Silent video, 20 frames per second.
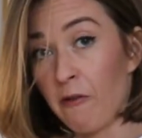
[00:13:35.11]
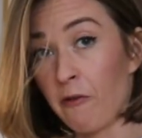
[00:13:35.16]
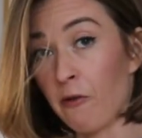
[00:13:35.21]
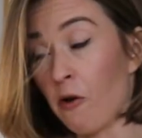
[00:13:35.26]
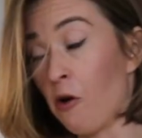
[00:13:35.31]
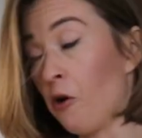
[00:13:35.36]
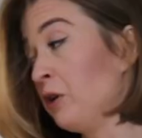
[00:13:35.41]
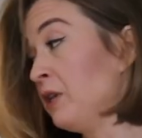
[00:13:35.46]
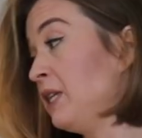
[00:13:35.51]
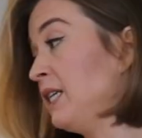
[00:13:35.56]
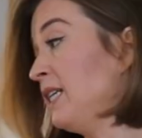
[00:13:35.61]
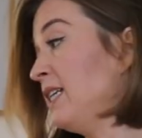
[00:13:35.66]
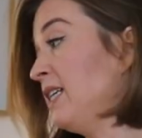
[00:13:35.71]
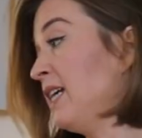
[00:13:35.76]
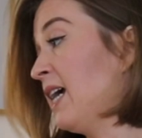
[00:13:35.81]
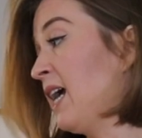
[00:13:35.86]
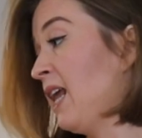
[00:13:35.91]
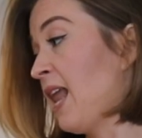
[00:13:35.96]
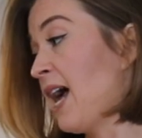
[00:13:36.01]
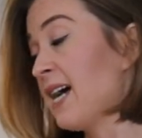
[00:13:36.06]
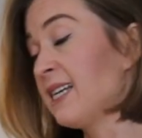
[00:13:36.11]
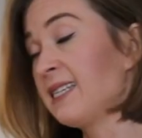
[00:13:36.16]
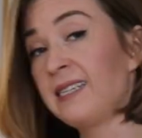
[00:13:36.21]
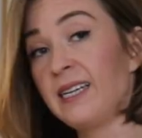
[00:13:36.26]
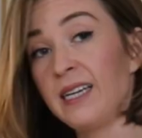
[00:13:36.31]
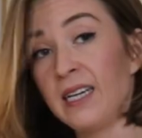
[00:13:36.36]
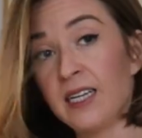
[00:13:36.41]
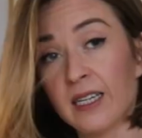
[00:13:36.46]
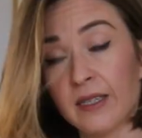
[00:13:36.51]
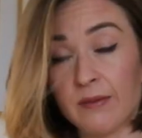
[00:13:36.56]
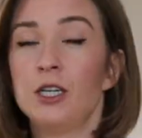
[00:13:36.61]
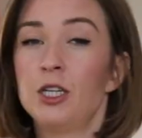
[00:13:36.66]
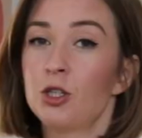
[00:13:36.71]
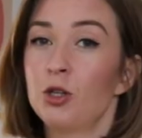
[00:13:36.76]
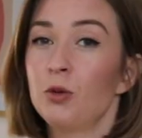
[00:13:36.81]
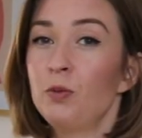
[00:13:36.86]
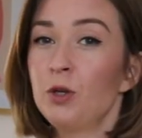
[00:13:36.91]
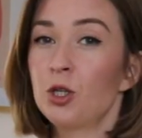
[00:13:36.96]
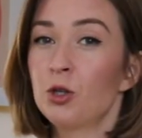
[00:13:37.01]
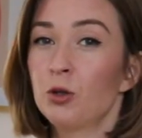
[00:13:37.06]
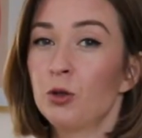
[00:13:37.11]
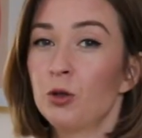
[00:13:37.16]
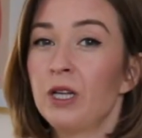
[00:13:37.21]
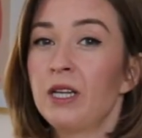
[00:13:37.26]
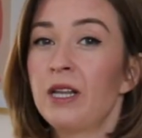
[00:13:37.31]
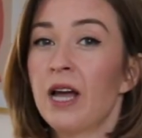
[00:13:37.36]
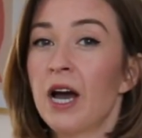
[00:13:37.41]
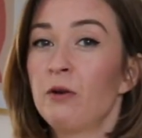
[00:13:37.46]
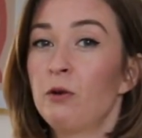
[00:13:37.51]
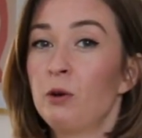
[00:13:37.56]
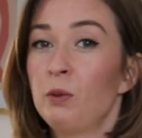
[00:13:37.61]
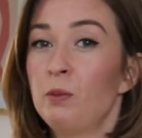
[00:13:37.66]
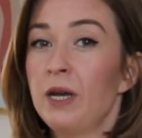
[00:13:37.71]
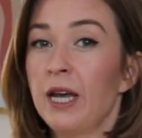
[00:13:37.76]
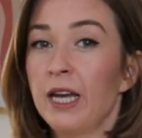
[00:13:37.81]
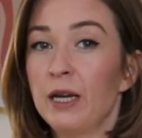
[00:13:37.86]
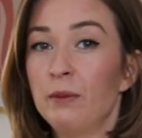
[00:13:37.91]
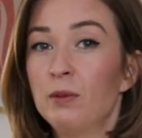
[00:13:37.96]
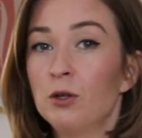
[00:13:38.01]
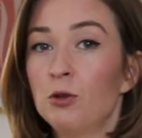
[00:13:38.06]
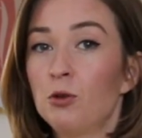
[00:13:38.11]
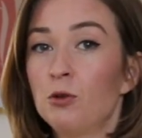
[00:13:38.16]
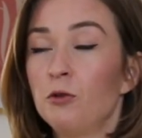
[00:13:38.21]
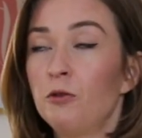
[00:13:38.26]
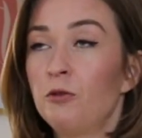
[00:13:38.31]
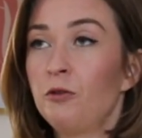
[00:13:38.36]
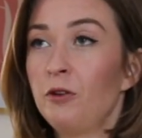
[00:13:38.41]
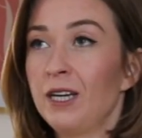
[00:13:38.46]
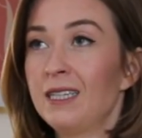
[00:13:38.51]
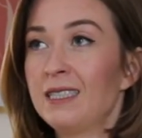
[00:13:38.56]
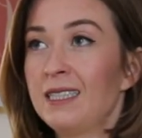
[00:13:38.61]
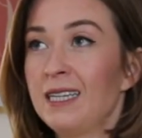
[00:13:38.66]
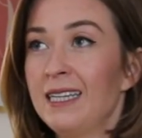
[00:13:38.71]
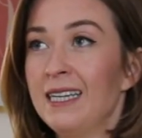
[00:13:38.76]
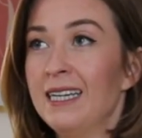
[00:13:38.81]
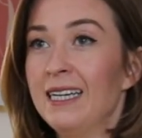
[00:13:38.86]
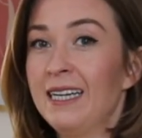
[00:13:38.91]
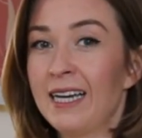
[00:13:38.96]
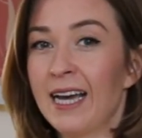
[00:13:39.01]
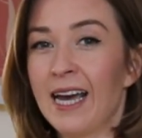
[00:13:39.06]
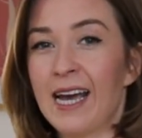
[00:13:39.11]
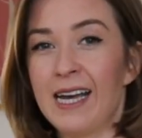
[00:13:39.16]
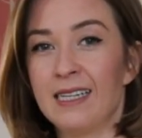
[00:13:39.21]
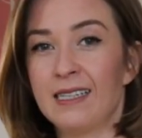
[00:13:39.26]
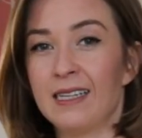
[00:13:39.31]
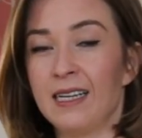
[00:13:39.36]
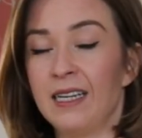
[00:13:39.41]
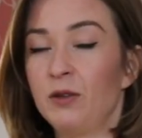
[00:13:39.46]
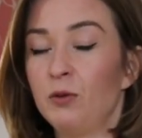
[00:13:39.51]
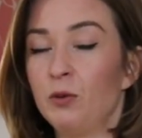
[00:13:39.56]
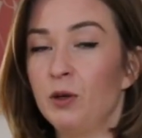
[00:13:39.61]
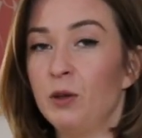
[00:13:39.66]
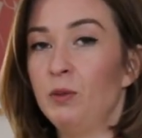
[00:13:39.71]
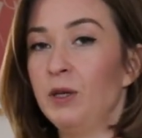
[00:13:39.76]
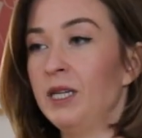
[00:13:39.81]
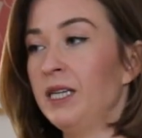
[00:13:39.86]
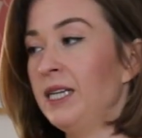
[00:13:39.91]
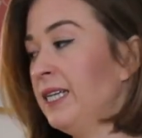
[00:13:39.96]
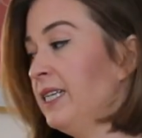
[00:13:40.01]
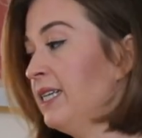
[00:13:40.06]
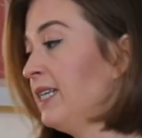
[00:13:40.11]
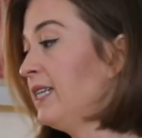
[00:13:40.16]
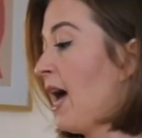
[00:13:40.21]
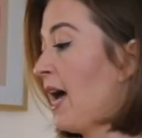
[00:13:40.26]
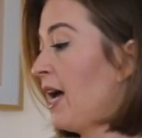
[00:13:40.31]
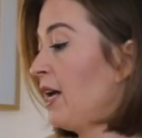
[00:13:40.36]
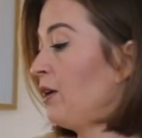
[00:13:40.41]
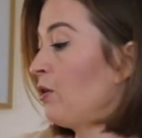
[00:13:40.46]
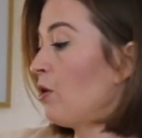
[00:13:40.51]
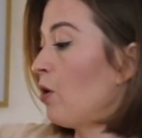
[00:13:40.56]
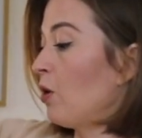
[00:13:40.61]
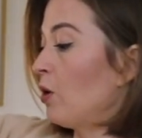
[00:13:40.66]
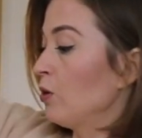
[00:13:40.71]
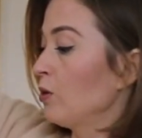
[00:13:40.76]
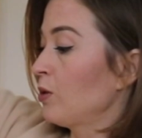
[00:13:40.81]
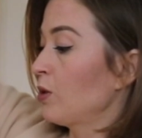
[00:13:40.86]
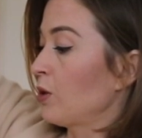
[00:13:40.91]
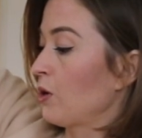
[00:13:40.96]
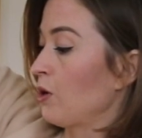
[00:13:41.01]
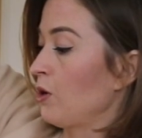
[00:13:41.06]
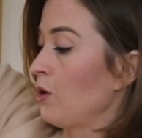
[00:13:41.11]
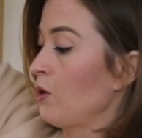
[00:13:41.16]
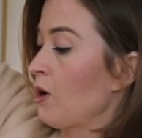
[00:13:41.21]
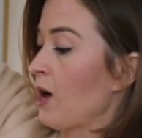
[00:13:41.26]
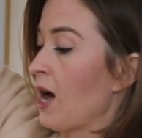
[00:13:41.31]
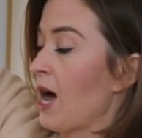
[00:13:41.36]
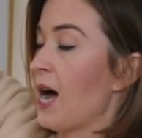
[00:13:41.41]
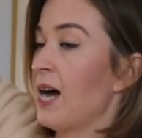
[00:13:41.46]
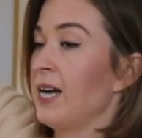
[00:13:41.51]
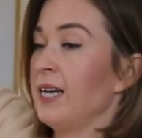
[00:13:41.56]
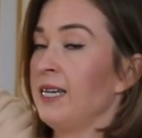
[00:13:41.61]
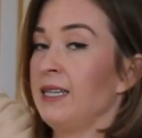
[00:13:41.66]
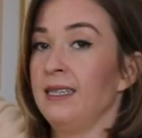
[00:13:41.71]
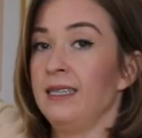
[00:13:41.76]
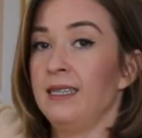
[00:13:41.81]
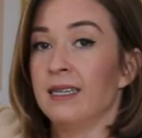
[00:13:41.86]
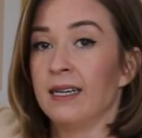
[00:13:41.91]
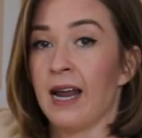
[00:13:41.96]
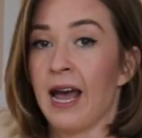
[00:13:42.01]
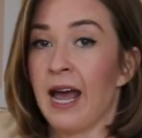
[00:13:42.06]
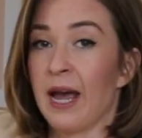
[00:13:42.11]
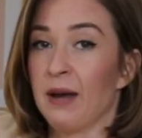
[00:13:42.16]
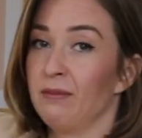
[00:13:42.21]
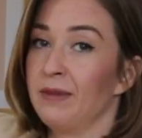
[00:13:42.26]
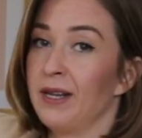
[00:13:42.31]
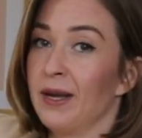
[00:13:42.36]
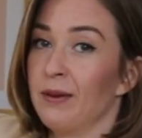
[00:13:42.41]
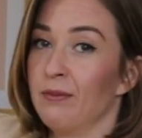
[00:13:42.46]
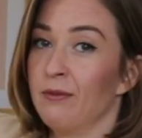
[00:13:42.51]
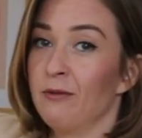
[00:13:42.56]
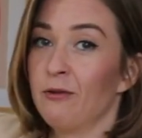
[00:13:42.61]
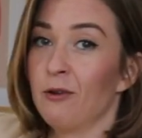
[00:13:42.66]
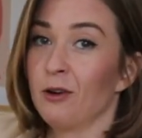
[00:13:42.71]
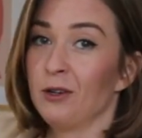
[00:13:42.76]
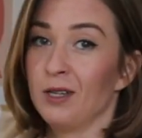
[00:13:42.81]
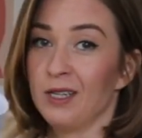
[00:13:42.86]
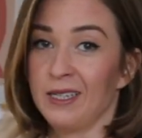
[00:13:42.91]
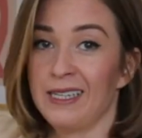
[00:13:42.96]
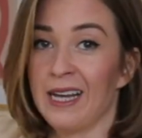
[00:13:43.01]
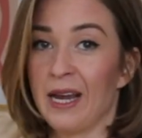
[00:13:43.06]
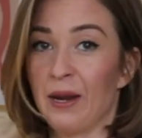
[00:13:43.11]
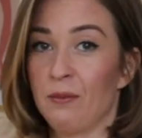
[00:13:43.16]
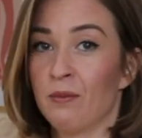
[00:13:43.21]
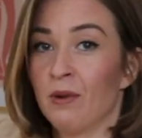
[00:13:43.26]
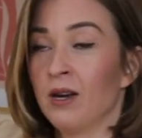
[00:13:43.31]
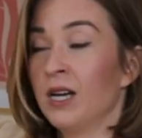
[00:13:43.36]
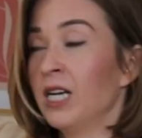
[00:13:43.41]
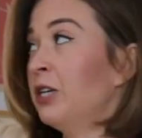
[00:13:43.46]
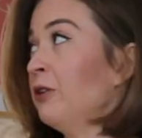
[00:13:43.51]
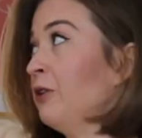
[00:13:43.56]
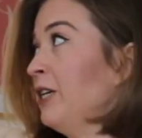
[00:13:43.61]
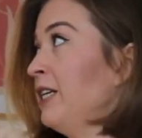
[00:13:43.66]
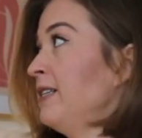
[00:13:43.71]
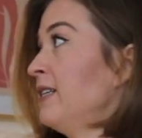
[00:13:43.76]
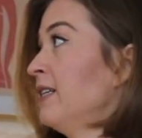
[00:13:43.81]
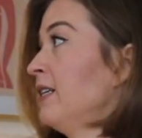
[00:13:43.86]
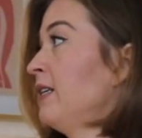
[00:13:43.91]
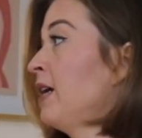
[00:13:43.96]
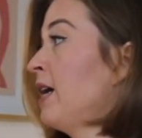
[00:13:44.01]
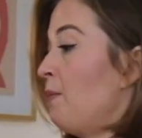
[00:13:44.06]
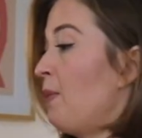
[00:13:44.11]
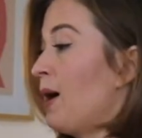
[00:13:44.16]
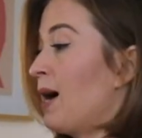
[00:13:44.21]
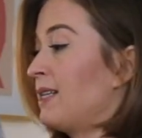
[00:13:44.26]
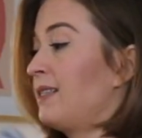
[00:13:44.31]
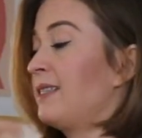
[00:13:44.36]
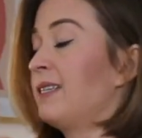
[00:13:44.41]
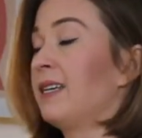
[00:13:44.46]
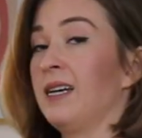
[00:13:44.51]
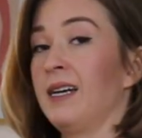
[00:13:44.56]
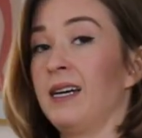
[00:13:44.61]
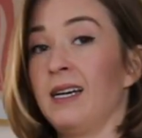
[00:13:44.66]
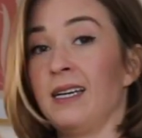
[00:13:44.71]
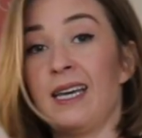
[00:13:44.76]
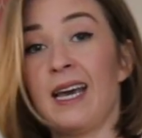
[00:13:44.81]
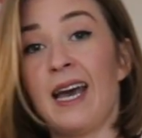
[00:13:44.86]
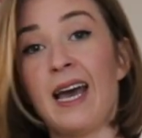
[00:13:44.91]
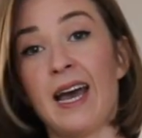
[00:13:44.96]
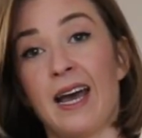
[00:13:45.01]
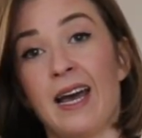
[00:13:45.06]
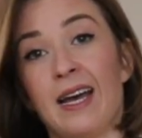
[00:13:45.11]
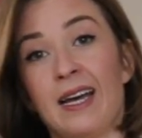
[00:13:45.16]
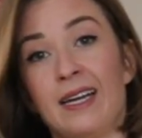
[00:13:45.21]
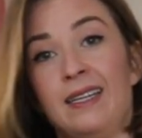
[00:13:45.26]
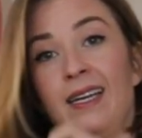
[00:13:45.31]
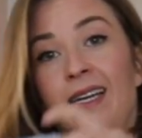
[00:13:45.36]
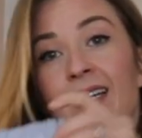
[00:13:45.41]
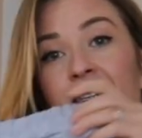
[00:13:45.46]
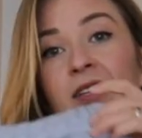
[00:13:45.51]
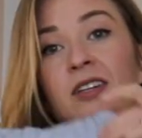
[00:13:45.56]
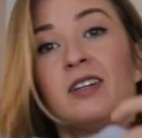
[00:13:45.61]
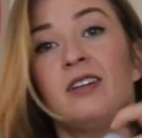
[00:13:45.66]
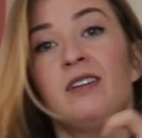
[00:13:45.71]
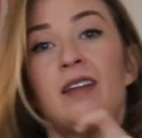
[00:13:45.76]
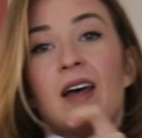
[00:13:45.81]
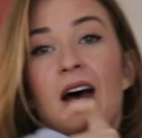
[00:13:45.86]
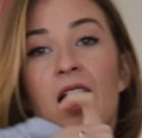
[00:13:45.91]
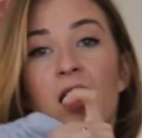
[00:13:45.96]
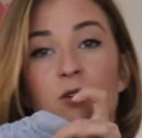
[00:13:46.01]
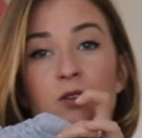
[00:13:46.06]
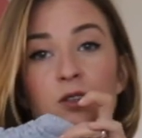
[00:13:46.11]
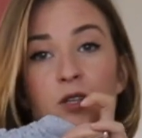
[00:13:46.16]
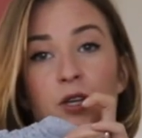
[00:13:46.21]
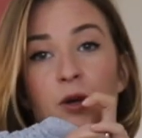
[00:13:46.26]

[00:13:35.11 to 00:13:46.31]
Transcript: for the elastic, just to be sure that I will be able to fix it in case it will be needed. And also I didn't hem them for the same reason. But yeah, they turned out